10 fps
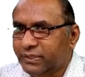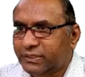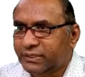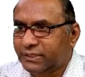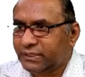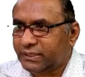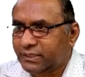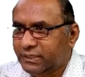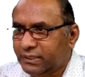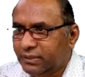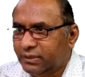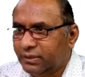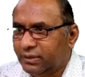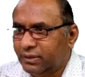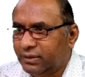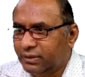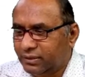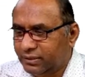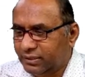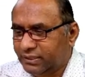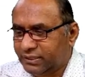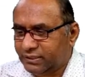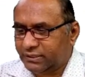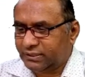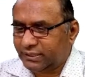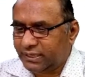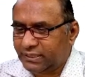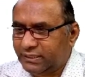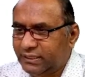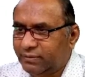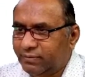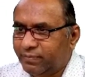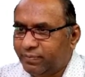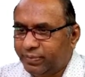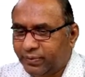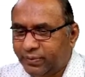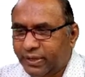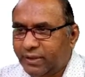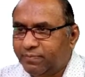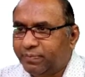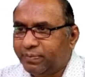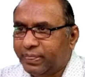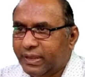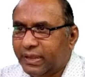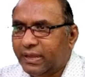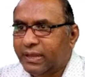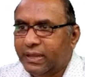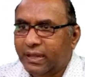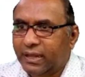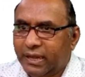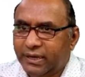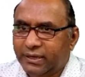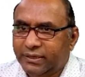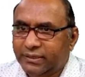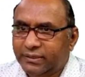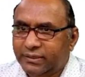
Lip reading: see, this is a CLC. Okay. And